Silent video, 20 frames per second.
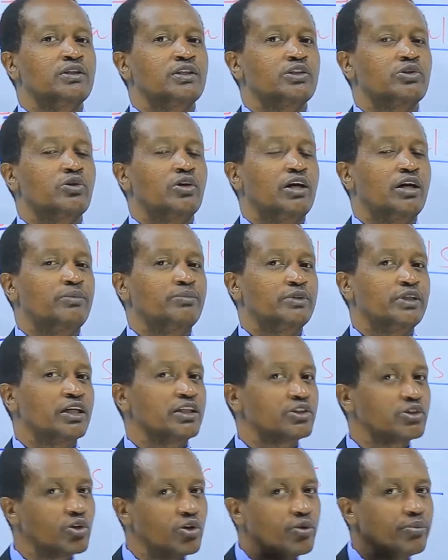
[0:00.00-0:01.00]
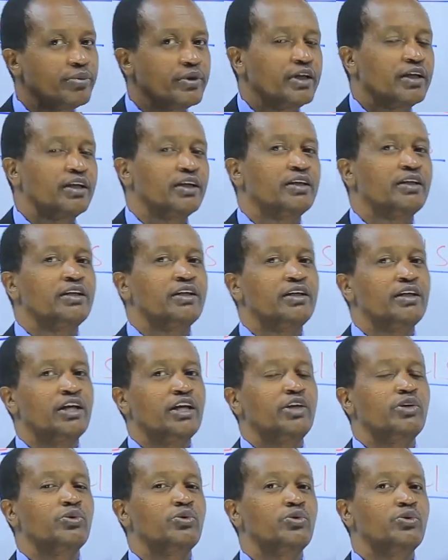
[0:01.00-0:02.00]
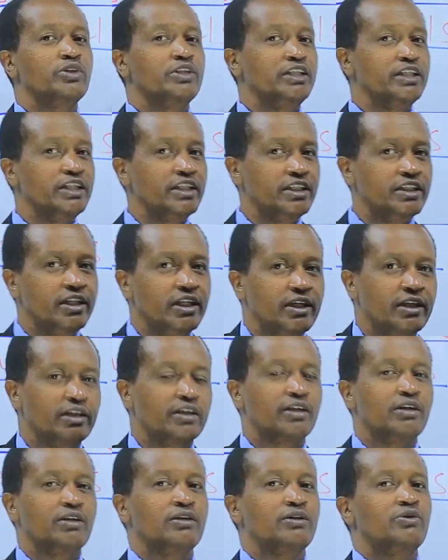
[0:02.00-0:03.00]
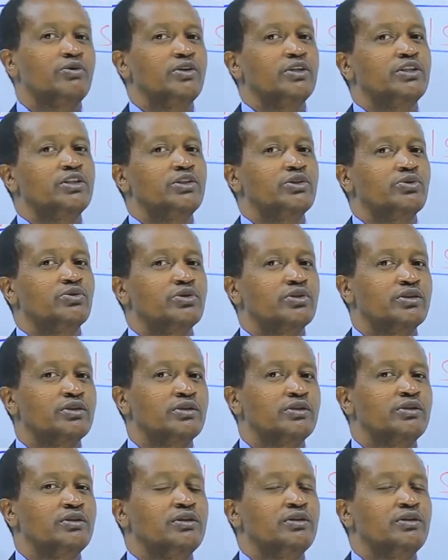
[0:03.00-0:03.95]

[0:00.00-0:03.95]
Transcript: So I'm just hoping you did the questions.